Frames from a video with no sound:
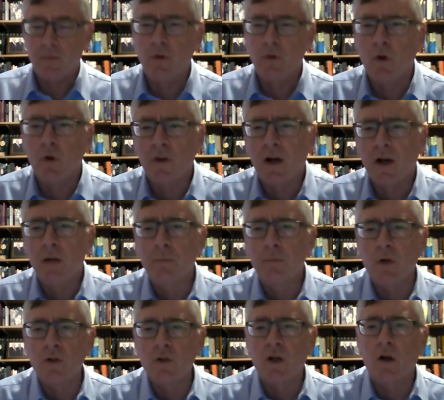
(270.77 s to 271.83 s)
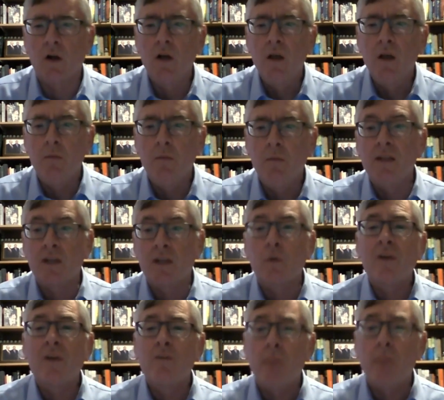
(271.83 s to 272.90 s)
Northern Ireland Protocol means that we
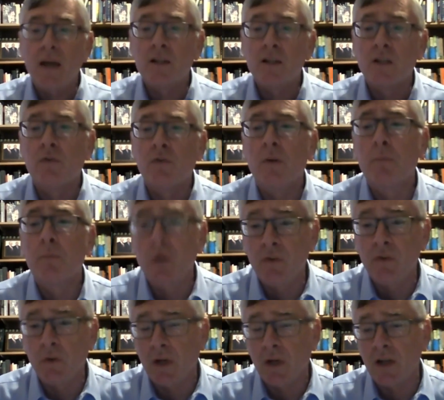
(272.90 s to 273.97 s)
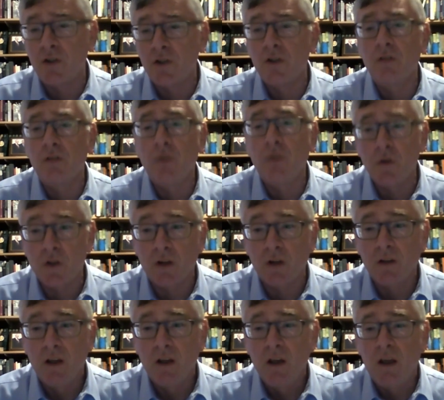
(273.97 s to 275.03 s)
have a basis for improving relations in future.
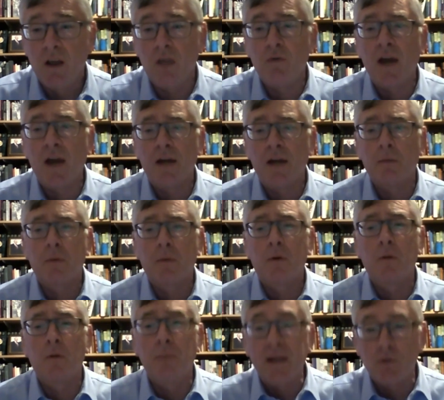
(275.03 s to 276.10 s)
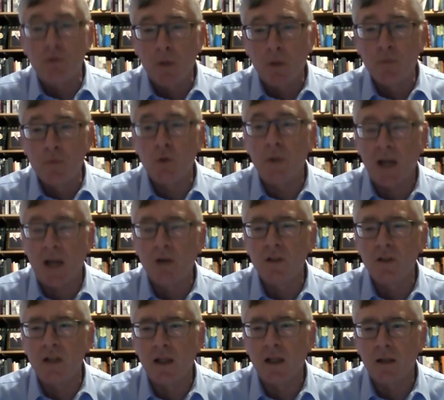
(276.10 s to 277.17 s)
If we had a complete rupture without
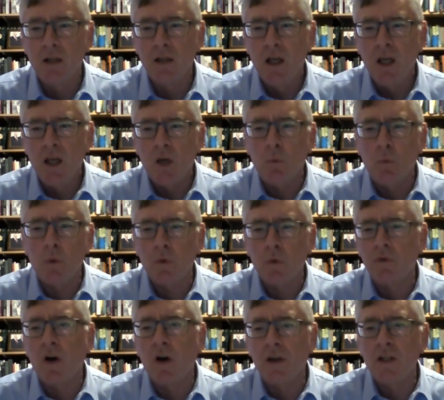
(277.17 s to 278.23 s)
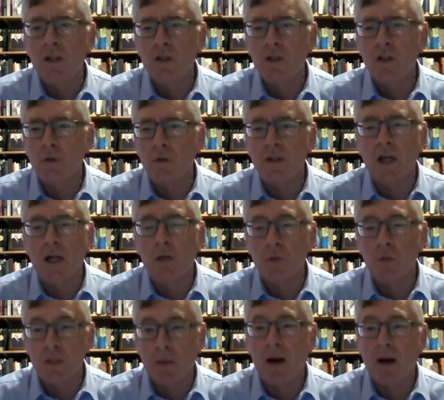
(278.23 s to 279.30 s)
a deal, we would have gone into a downward
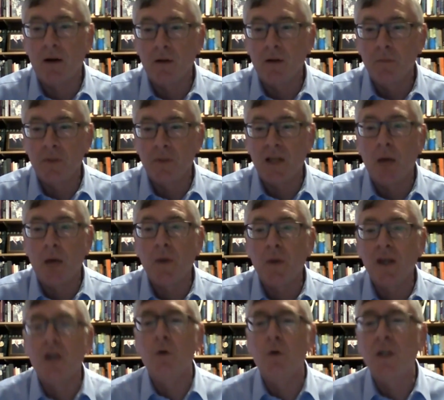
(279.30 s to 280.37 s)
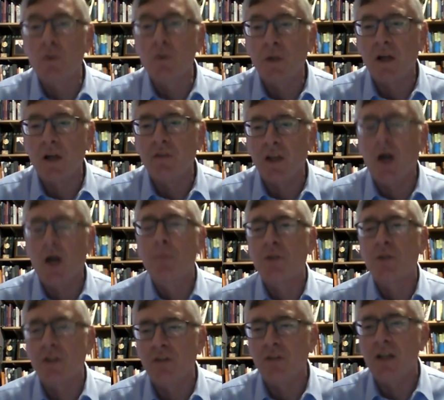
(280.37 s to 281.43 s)
spiral. But now we can go into whatever the
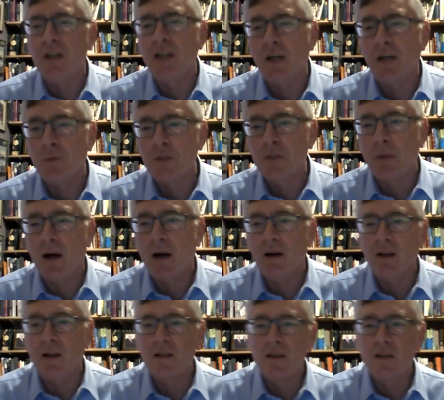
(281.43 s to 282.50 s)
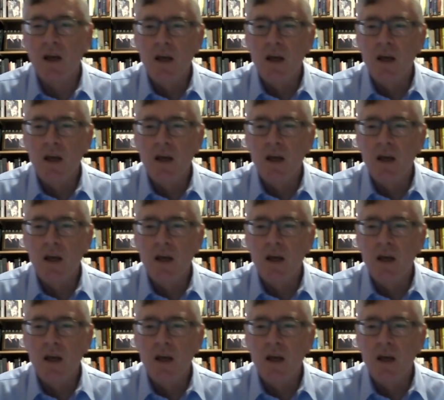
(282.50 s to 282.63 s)
opposite of a downward spiral is.